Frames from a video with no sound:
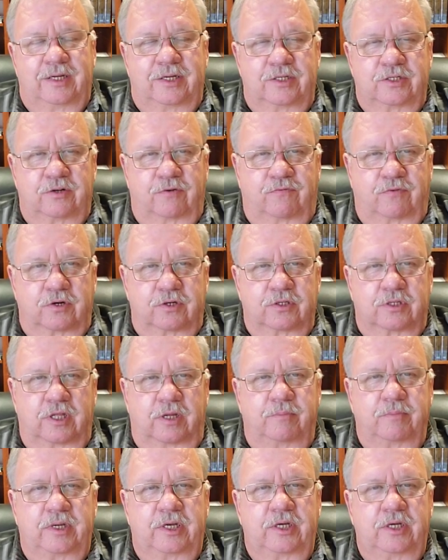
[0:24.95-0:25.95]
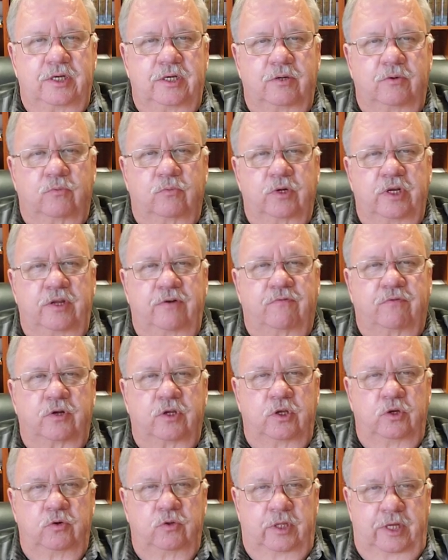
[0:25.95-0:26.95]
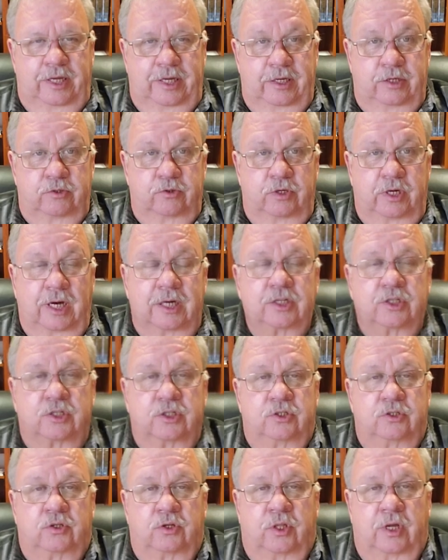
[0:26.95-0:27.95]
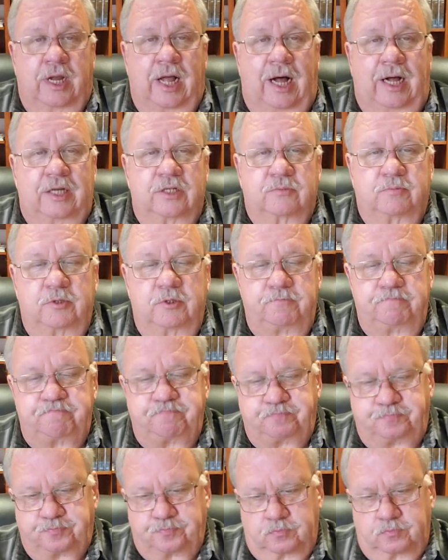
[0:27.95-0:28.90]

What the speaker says: So first let me read for you the introduction to the Gospel,